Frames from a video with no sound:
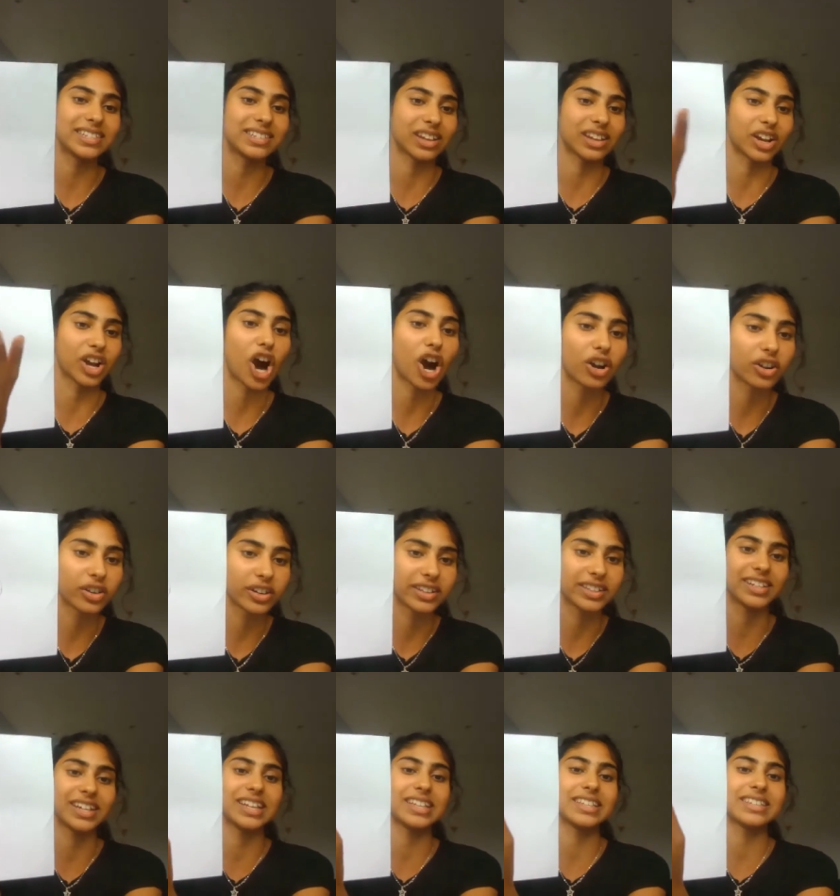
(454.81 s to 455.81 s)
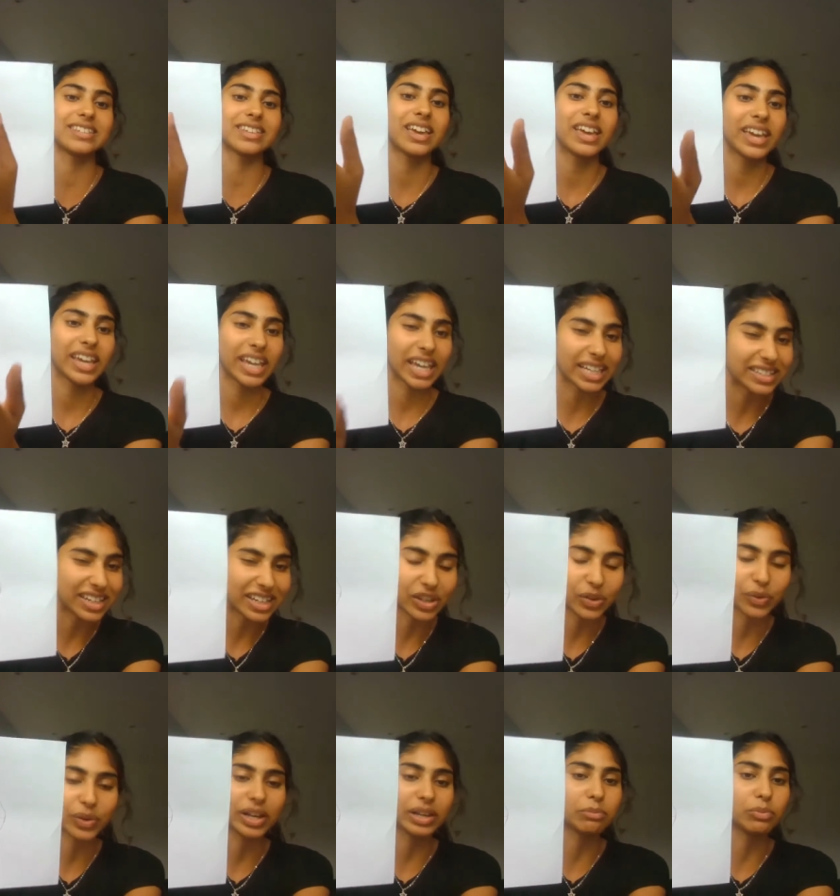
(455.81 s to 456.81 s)
It's a current, it's
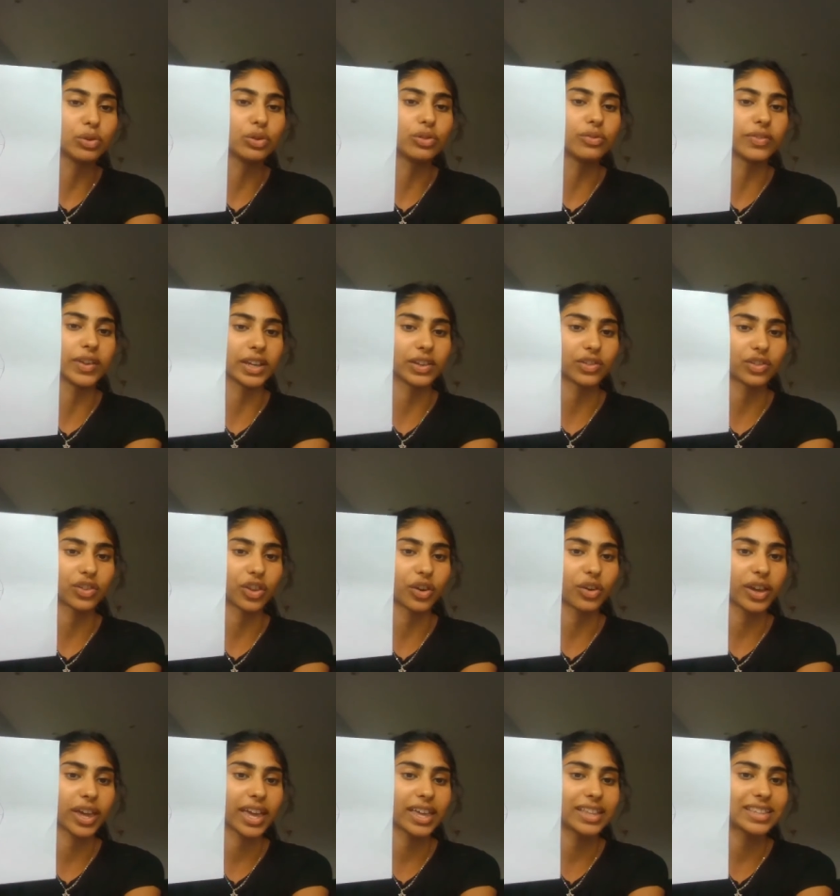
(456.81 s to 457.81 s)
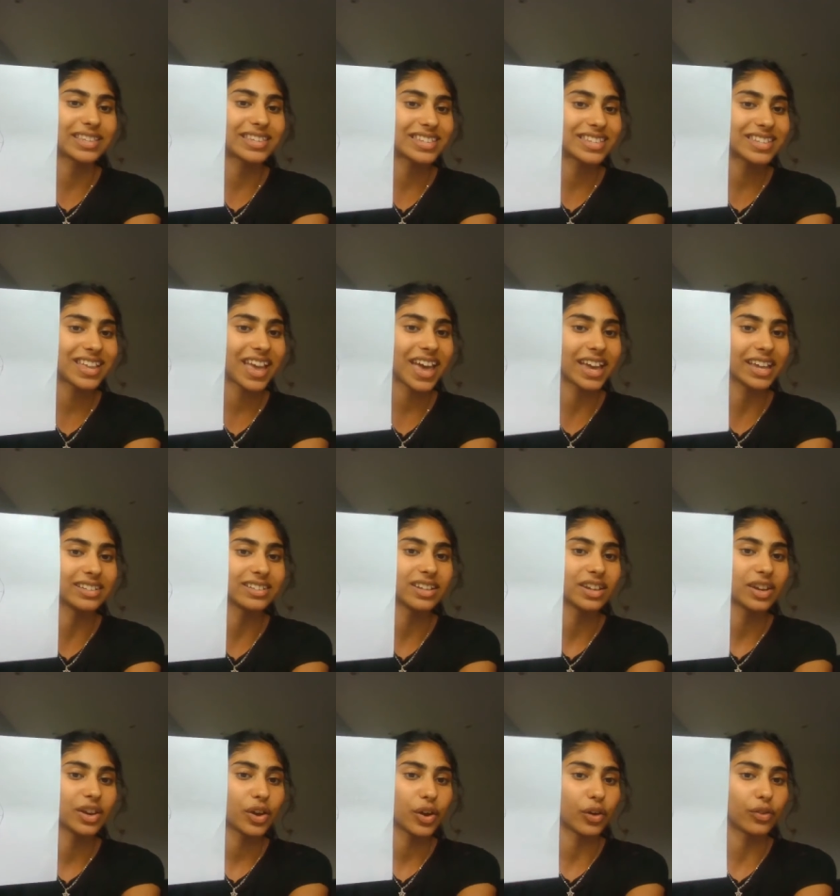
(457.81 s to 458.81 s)
continually moving. So instead
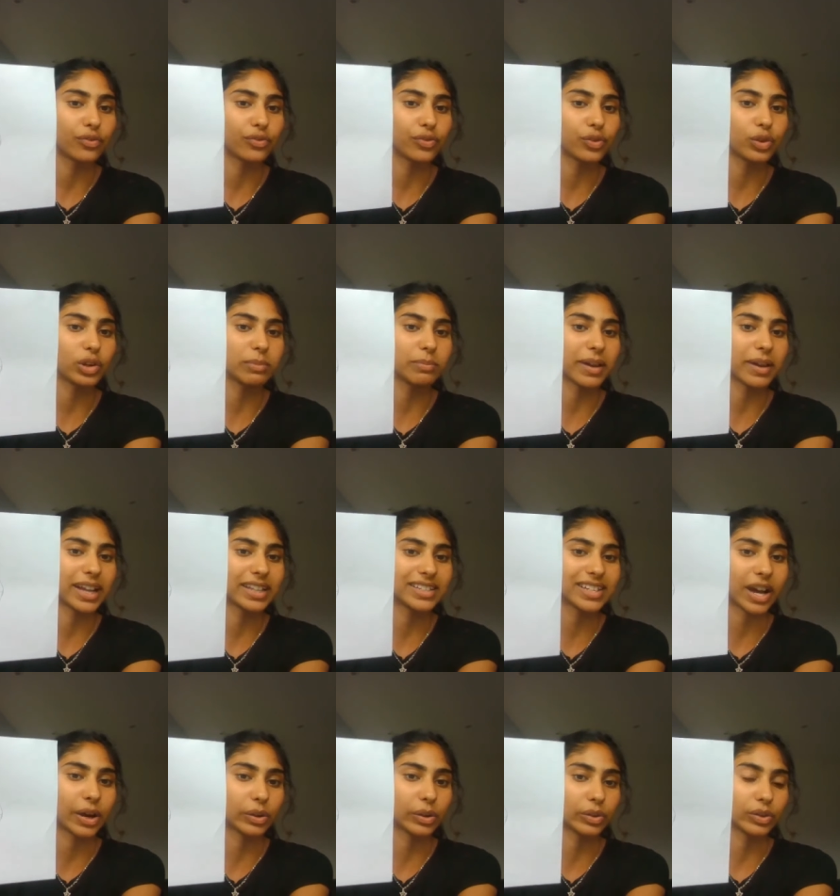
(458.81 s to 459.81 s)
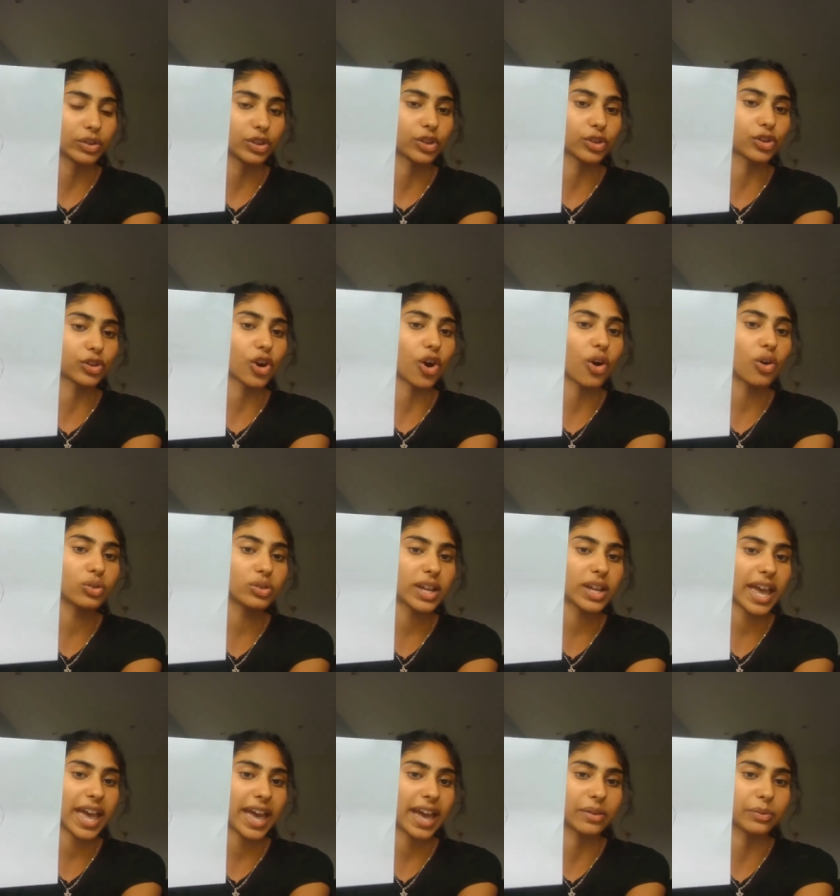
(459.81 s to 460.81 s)
of falling back down, the cold
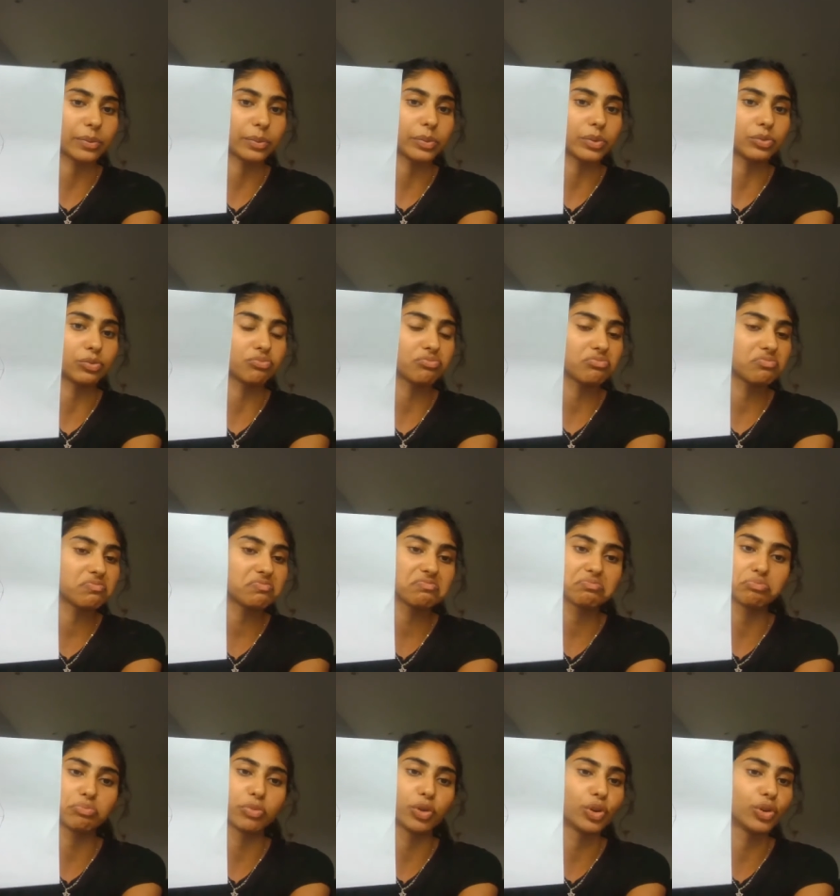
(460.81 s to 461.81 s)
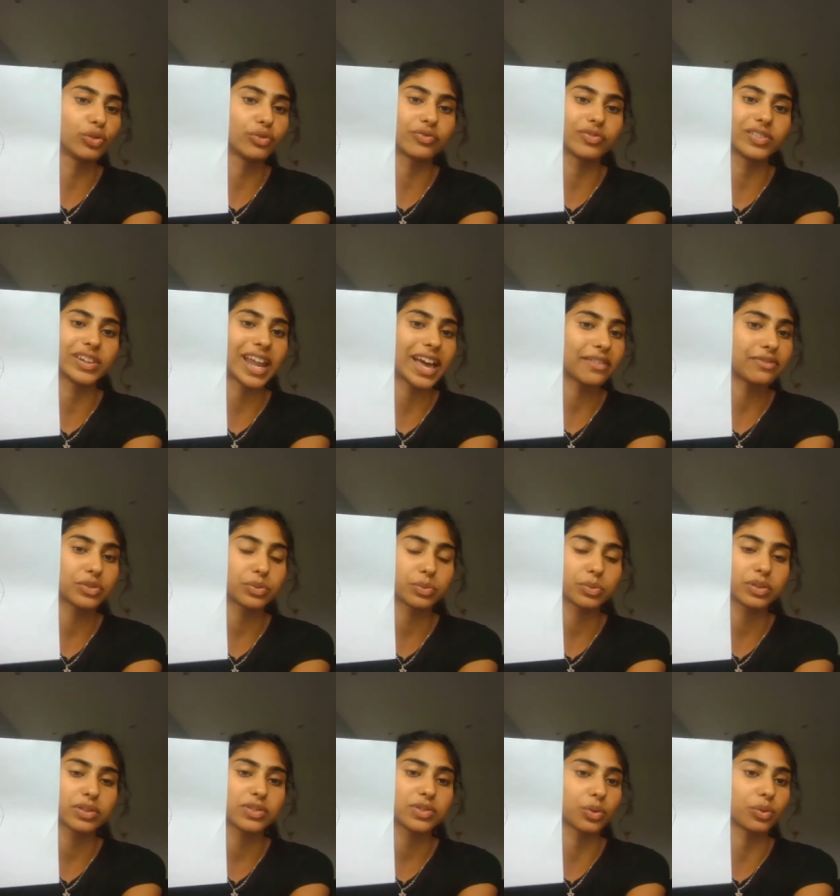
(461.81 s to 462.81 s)
air will move
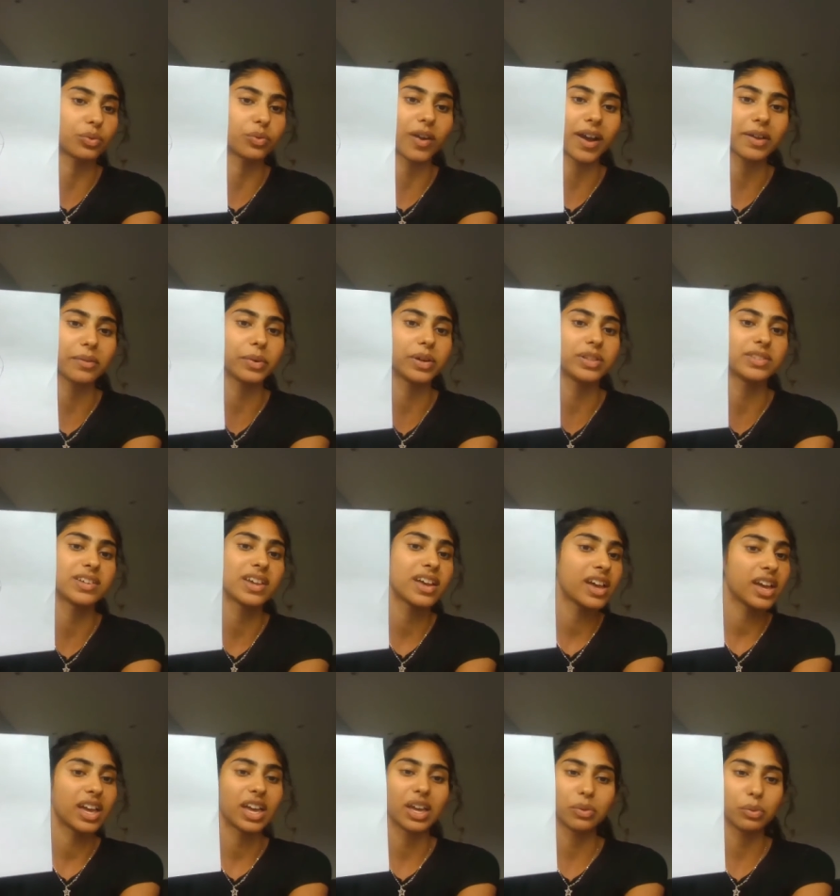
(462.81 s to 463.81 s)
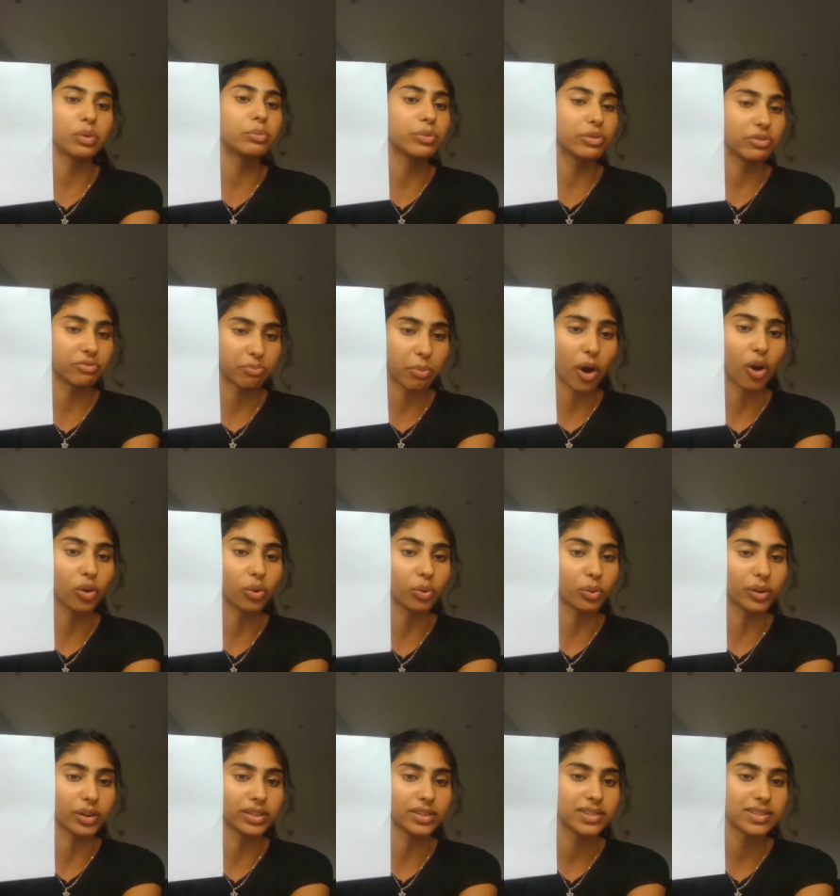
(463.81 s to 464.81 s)
leftwards or rightwards, it will move
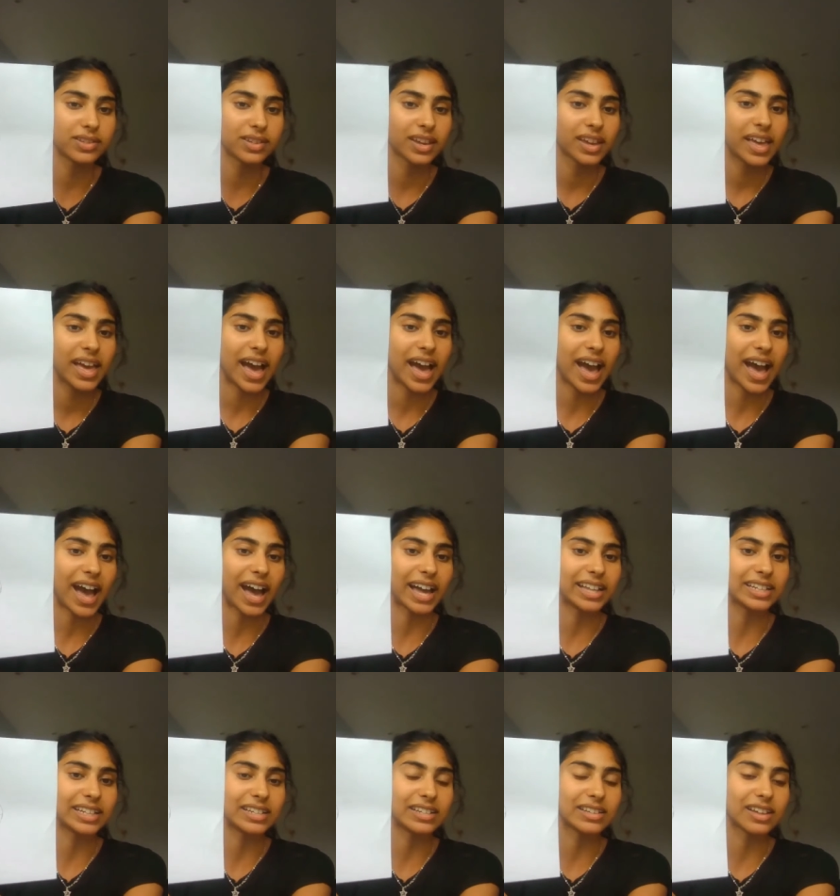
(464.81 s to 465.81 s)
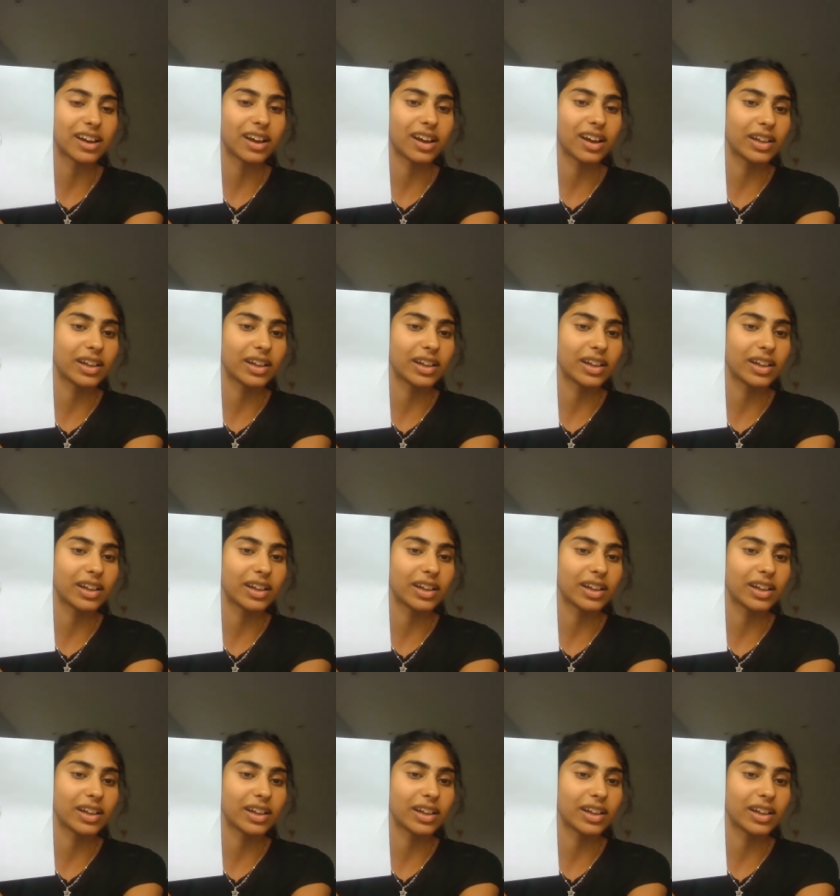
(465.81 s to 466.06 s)
polewards and